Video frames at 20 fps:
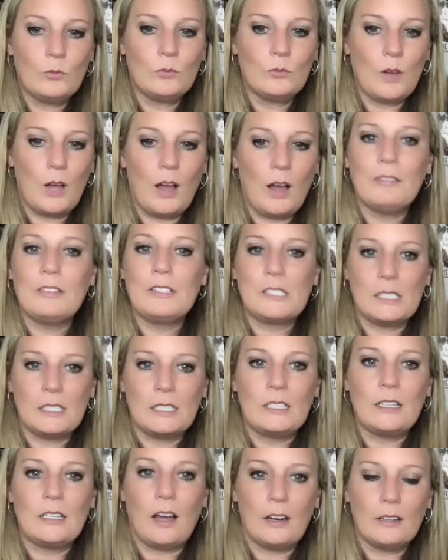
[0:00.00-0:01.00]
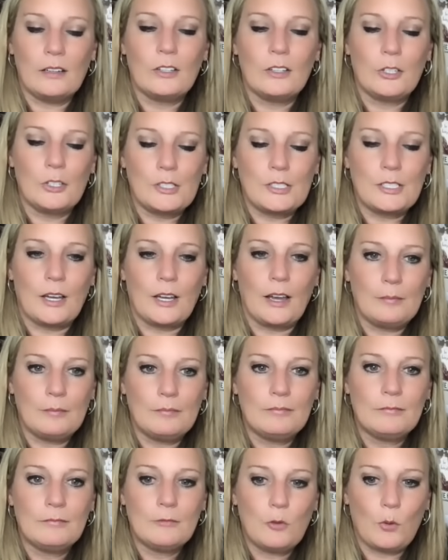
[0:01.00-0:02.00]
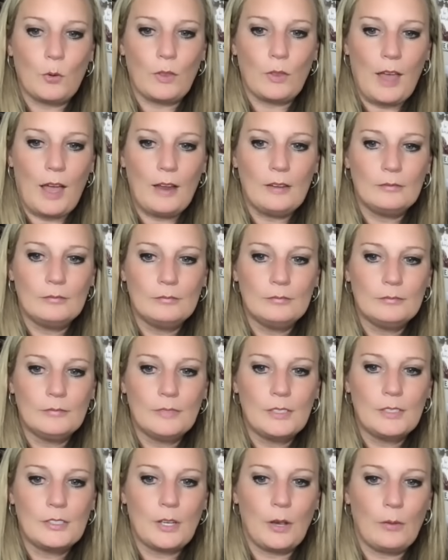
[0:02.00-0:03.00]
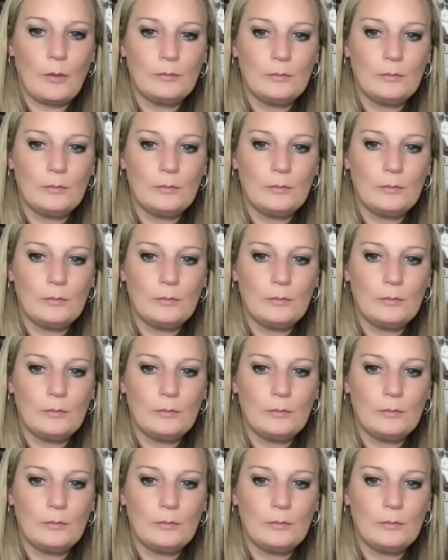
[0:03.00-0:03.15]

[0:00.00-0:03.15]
obviously not a good time for that. So